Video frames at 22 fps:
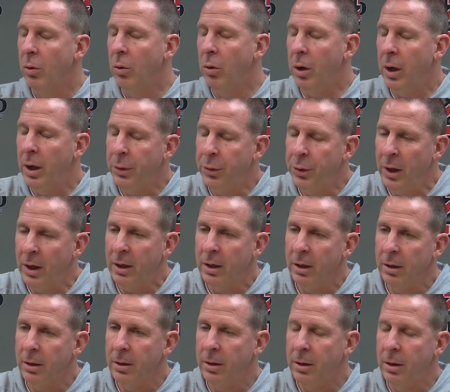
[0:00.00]
Well, I think
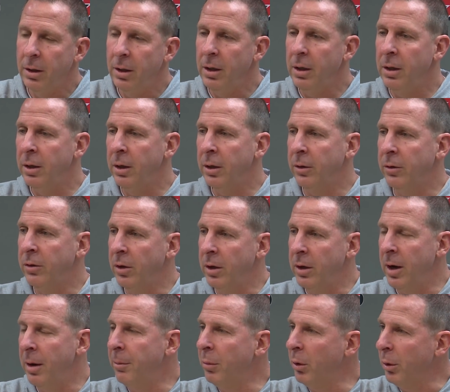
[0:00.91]
there's a
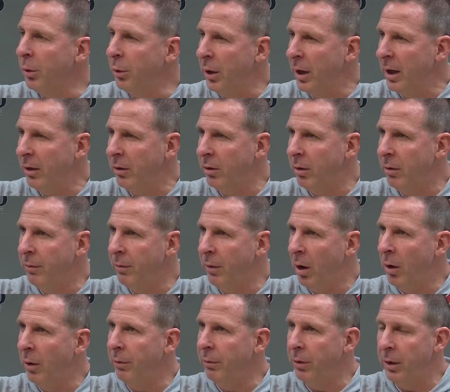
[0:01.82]
number of things
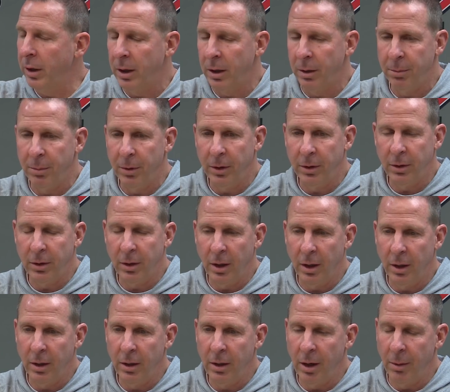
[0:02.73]
involved there, but
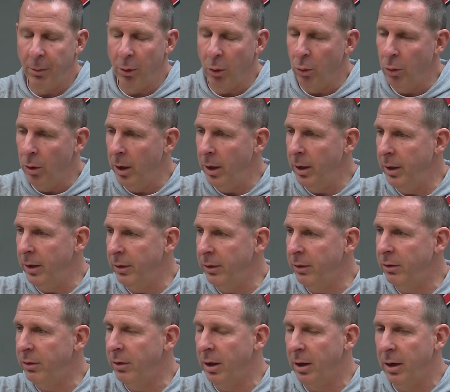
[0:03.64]
number one
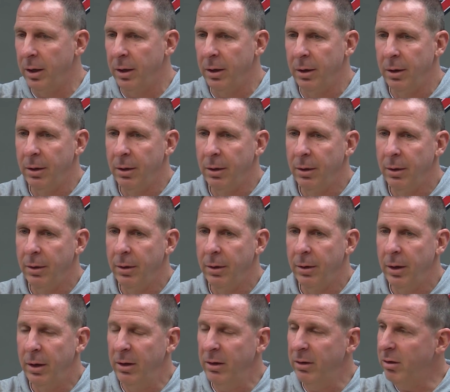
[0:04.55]
is
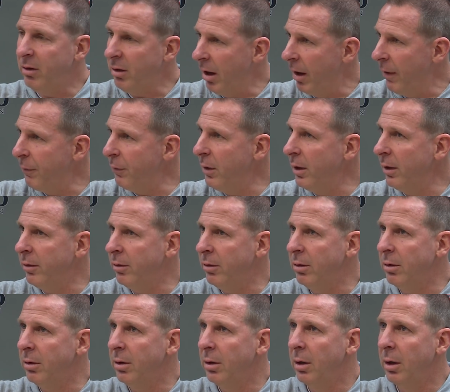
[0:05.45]

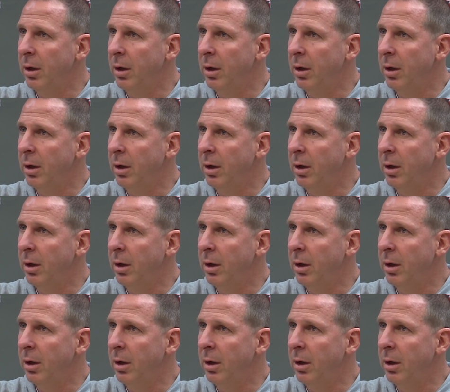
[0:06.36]
toughness.